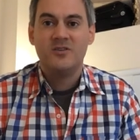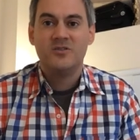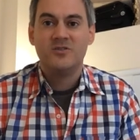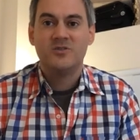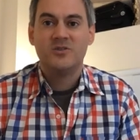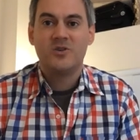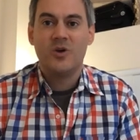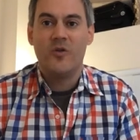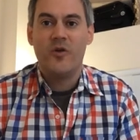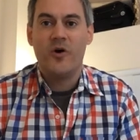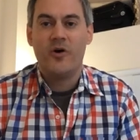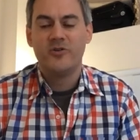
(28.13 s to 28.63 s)

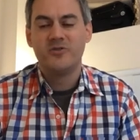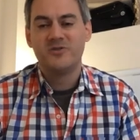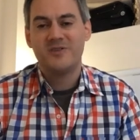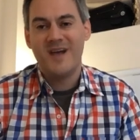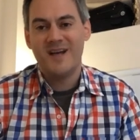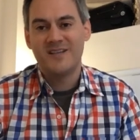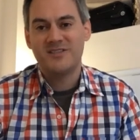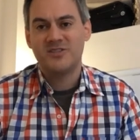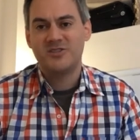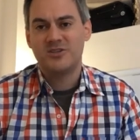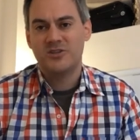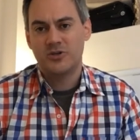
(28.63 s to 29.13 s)
So those
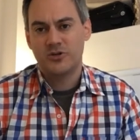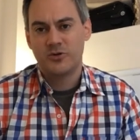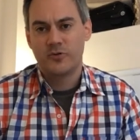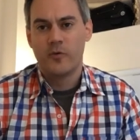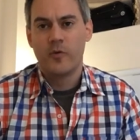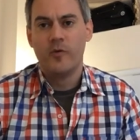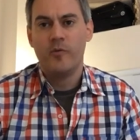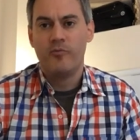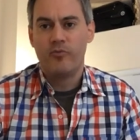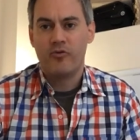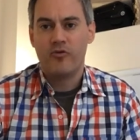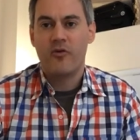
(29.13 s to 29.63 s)
that's the
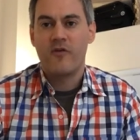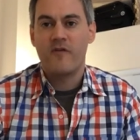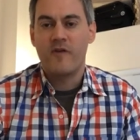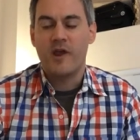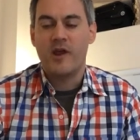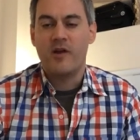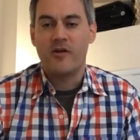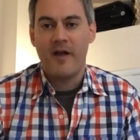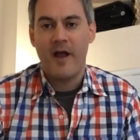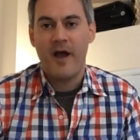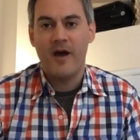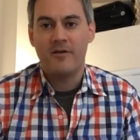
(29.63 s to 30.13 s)
true
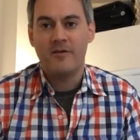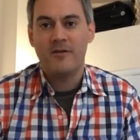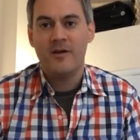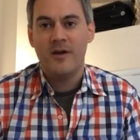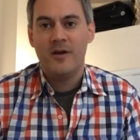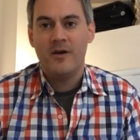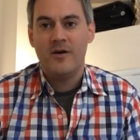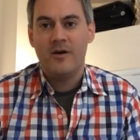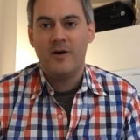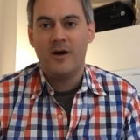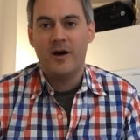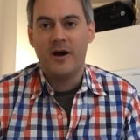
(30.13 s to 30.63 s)
proving ground
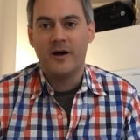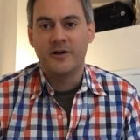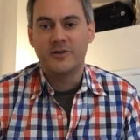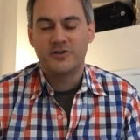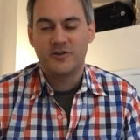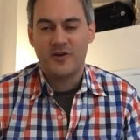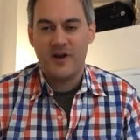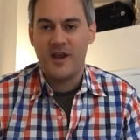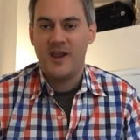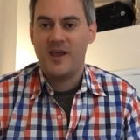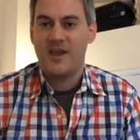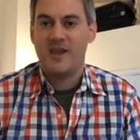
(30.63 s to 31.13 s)
uh,
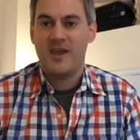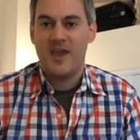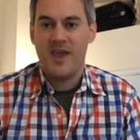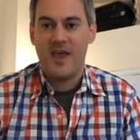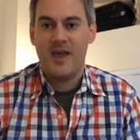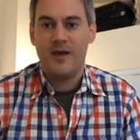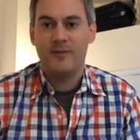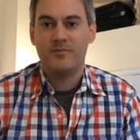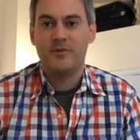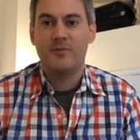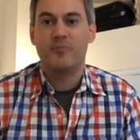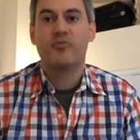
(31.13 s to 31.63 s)
training
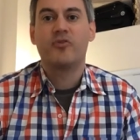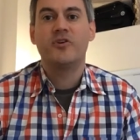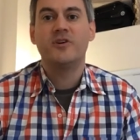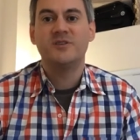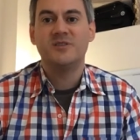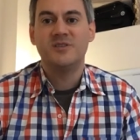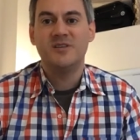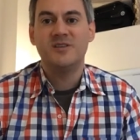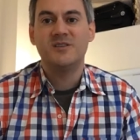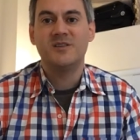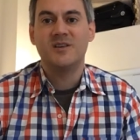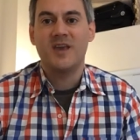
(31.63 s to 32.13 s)
camp, the
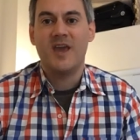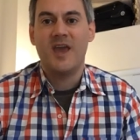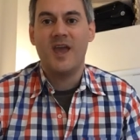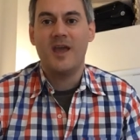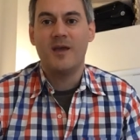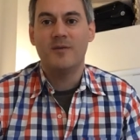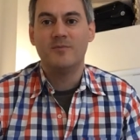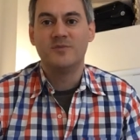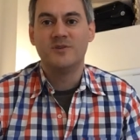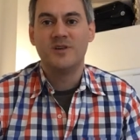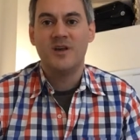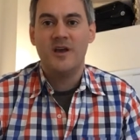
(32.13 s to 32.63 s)
preseason
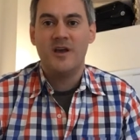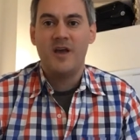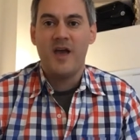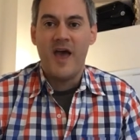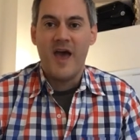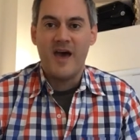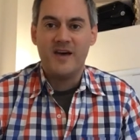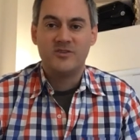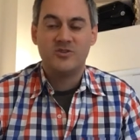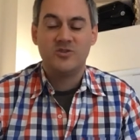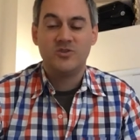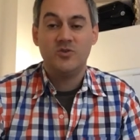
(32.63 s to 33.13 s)
games,
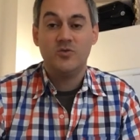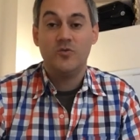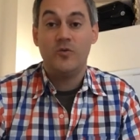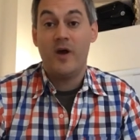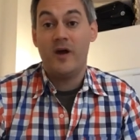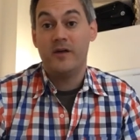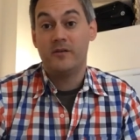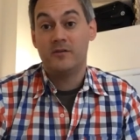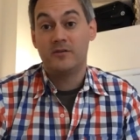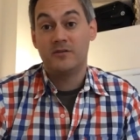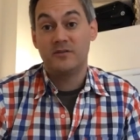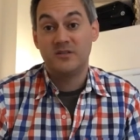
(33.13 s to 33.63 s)
as to
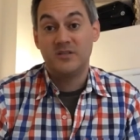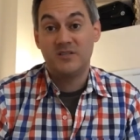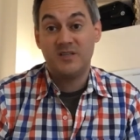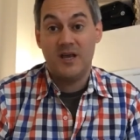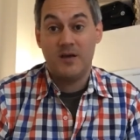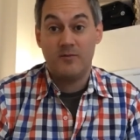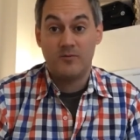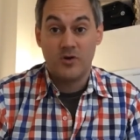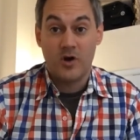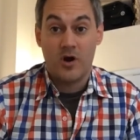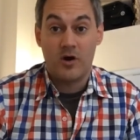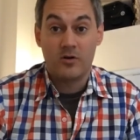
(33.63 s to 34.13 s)
whether
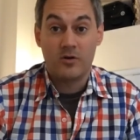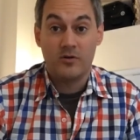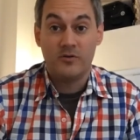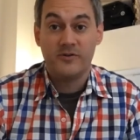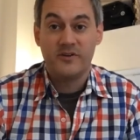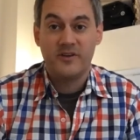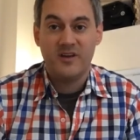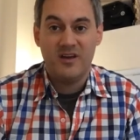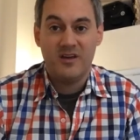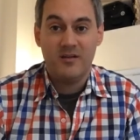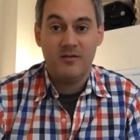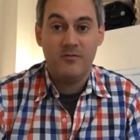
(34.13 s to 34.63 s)
Sam
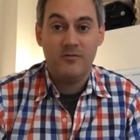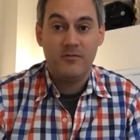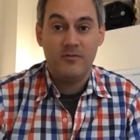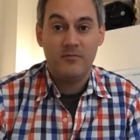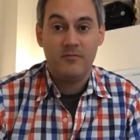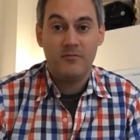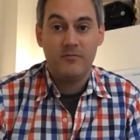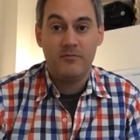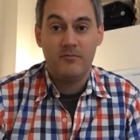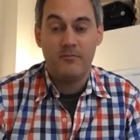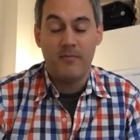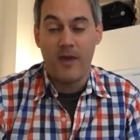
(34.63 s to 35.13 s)
Darnold can
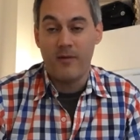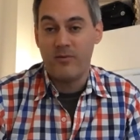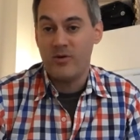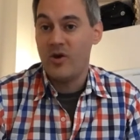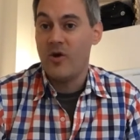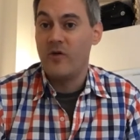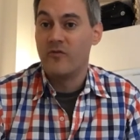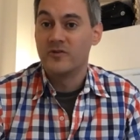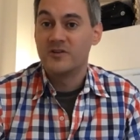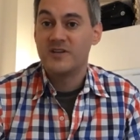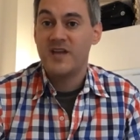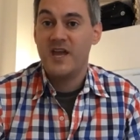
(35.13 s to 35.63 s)
maybe
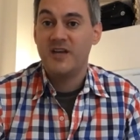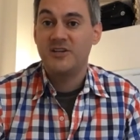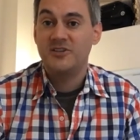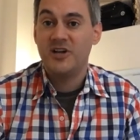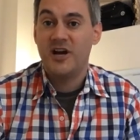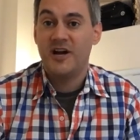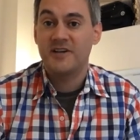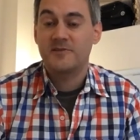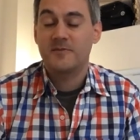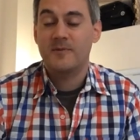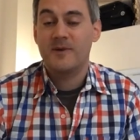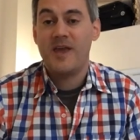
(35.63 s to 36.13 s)
overtake
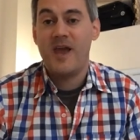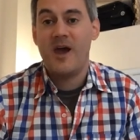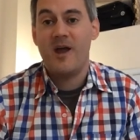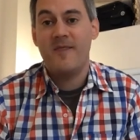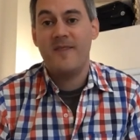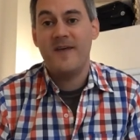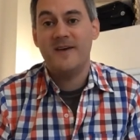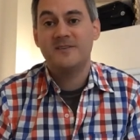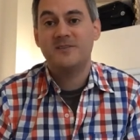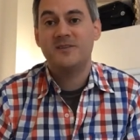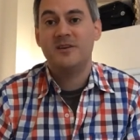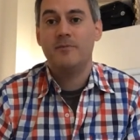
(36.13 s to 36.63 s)
Josh McCown.
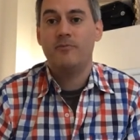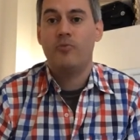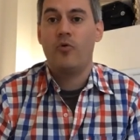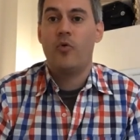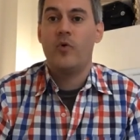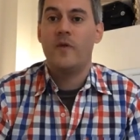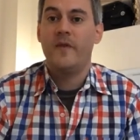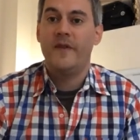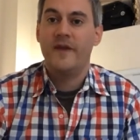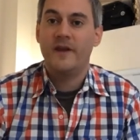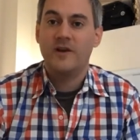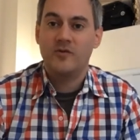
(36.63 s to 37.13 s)
And that's the
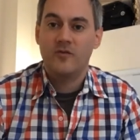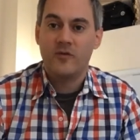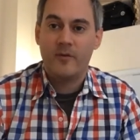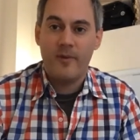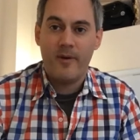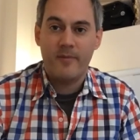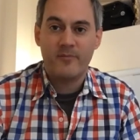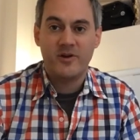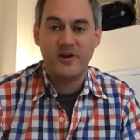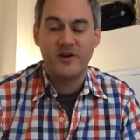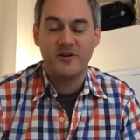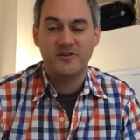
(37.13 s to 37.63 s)
important thing to
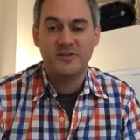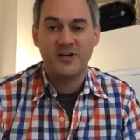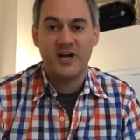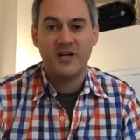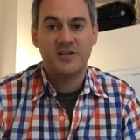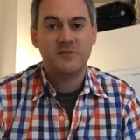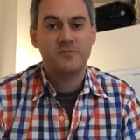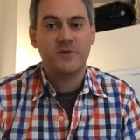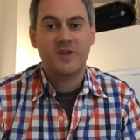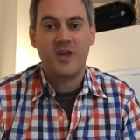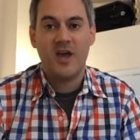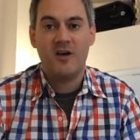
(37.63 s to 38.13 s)
remember here.
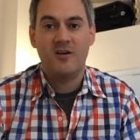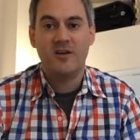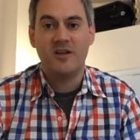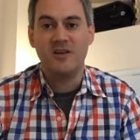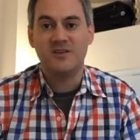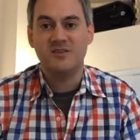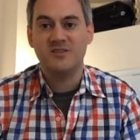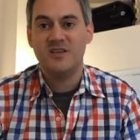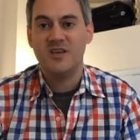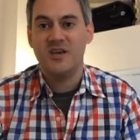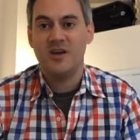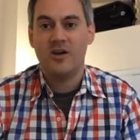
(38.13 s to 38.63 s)
Josh McCown
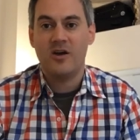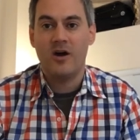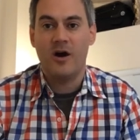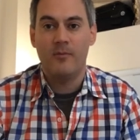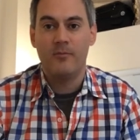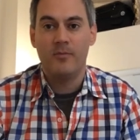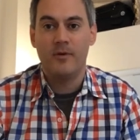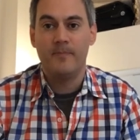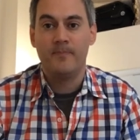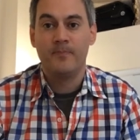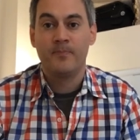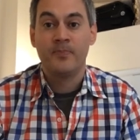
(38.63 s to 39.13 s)
is the
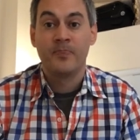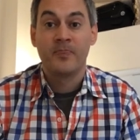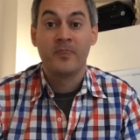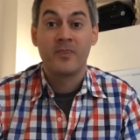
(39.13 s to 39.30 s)
incumbent.